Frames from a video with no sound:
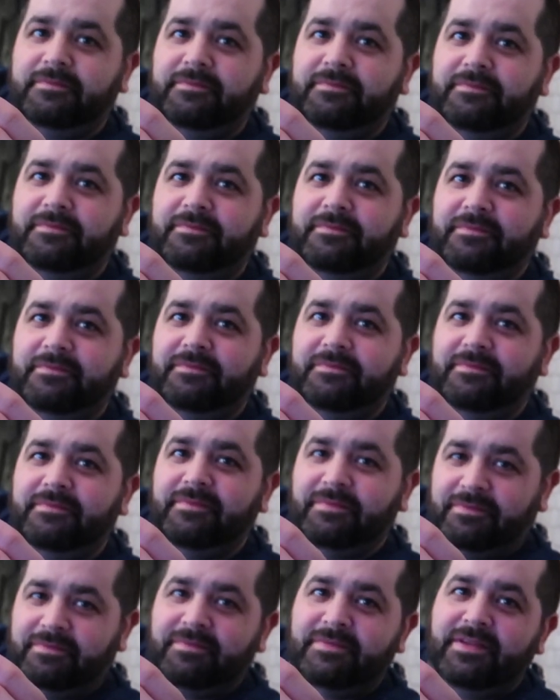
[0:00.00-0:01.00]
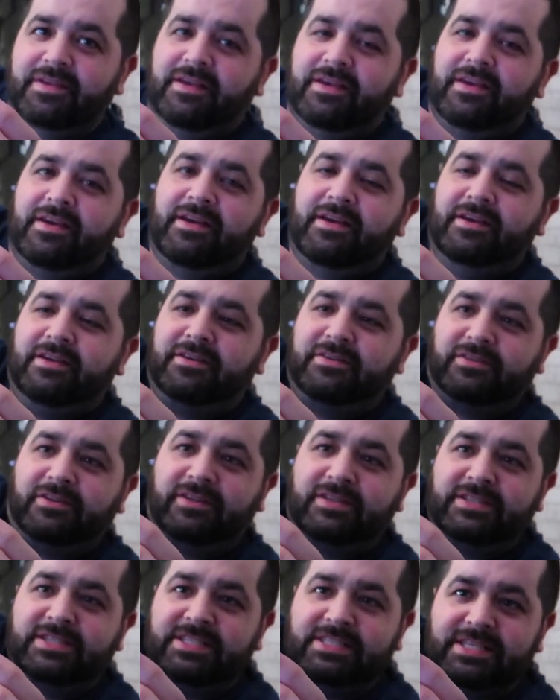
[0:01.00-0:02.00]
That's good. So
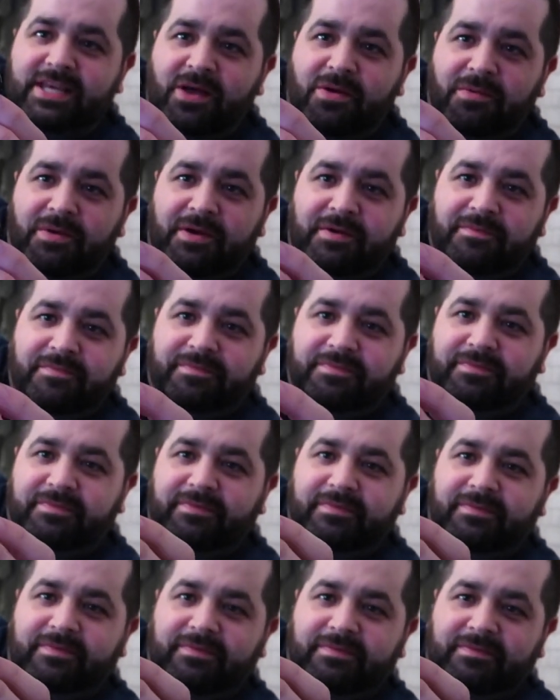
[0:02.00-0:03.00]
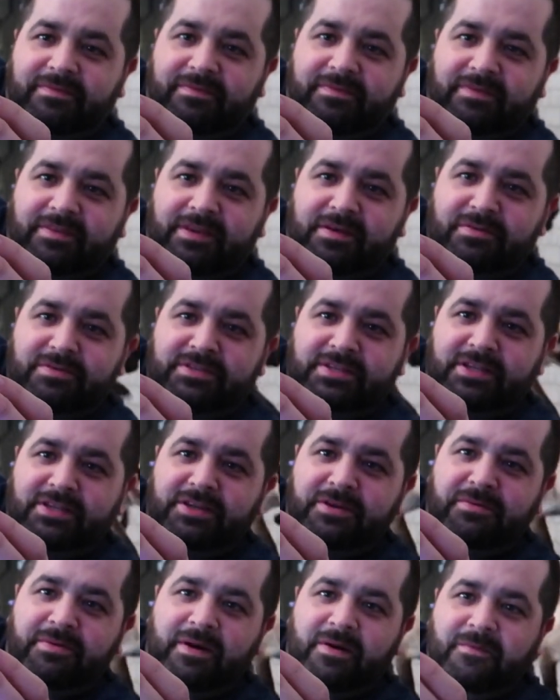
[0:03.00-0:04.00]
this is helmet that I was telling
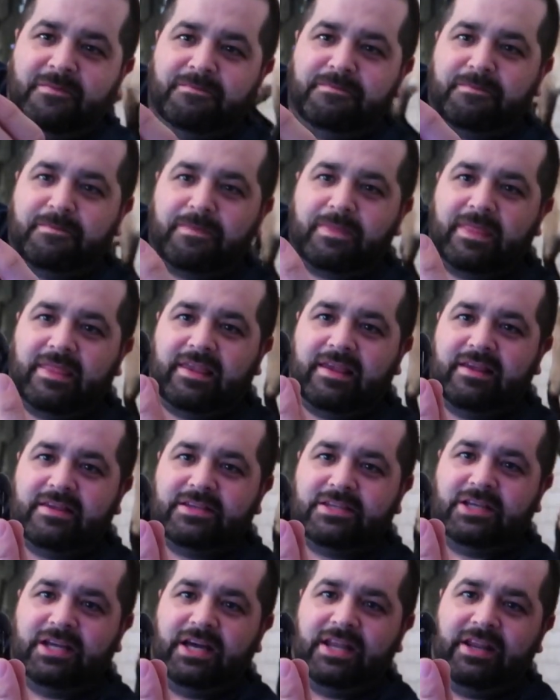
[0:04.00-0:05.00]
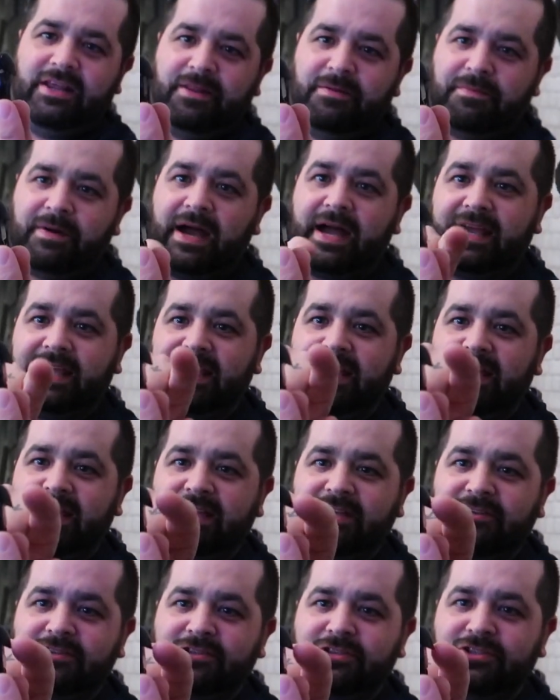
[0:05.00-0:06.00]
you about. And at the back
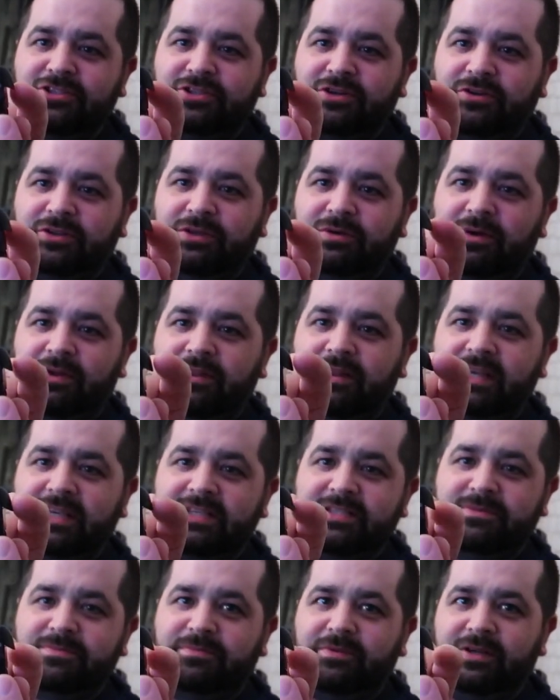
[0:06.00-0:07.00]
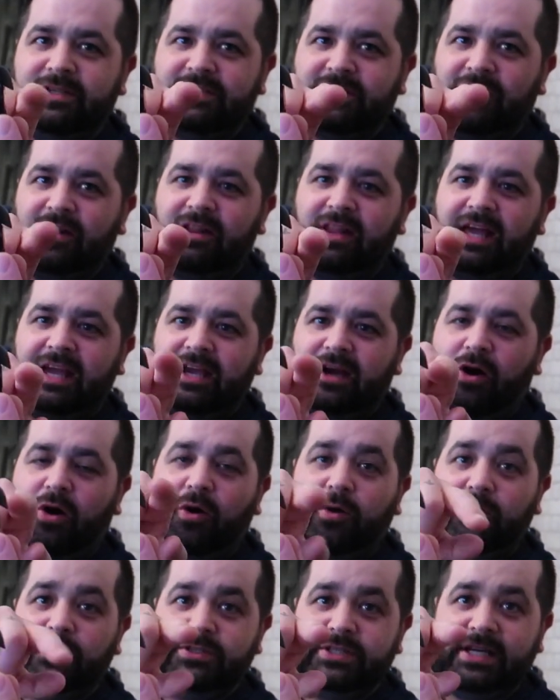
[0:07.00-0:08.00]
here, doesn't show you on this, but it's got like
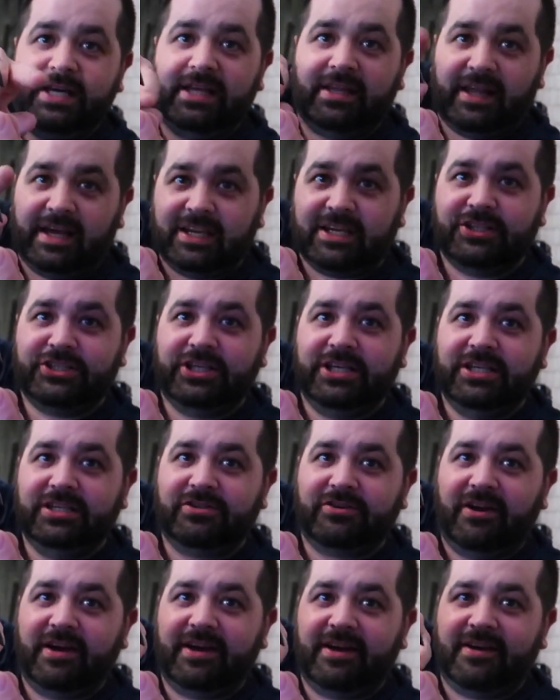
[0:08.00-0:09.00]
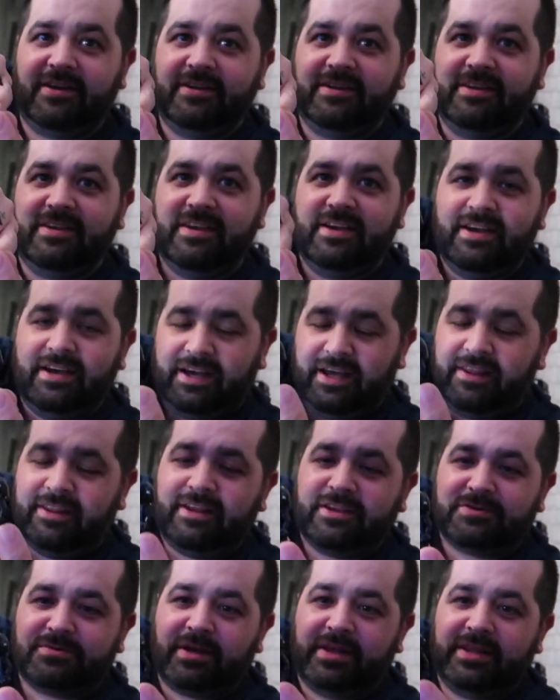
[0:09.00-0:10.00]
holes in it, like a cheese grater and
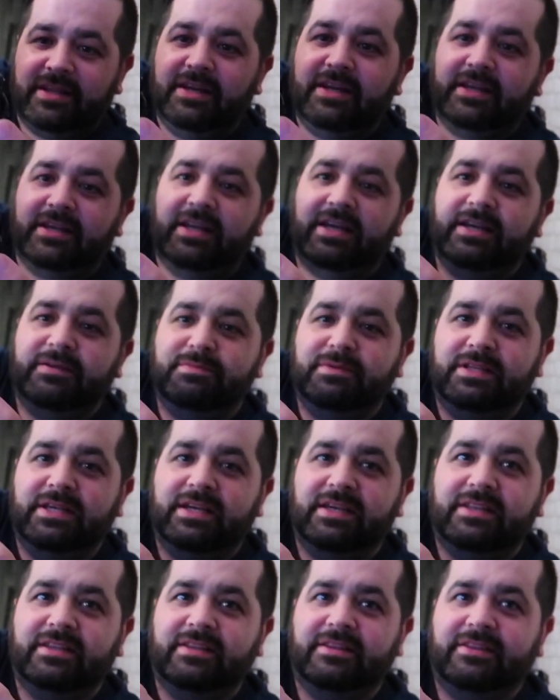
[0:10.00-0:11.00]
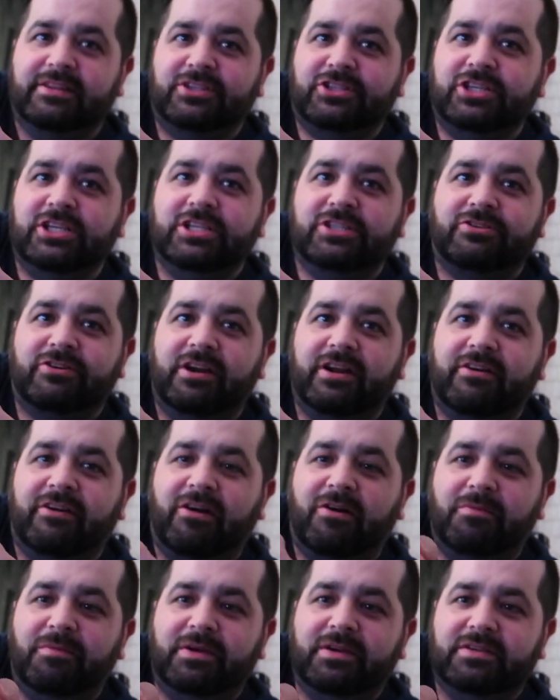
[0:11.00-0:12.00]
that's why they nicknamed it the cheese grater
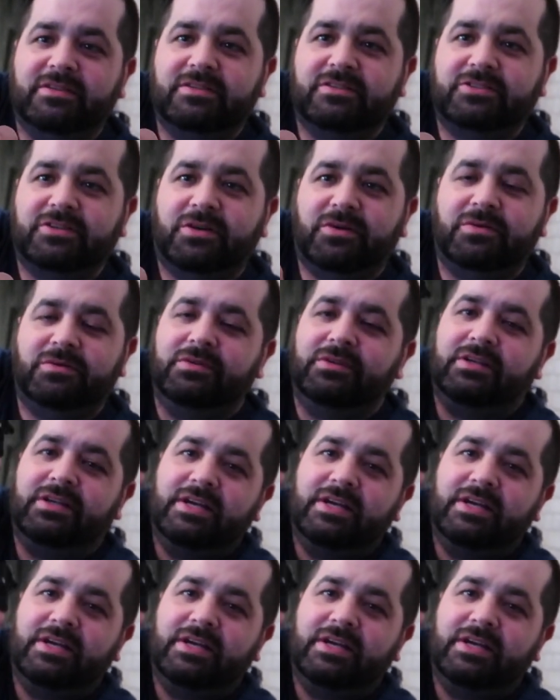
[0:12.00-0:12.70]
helmet. So,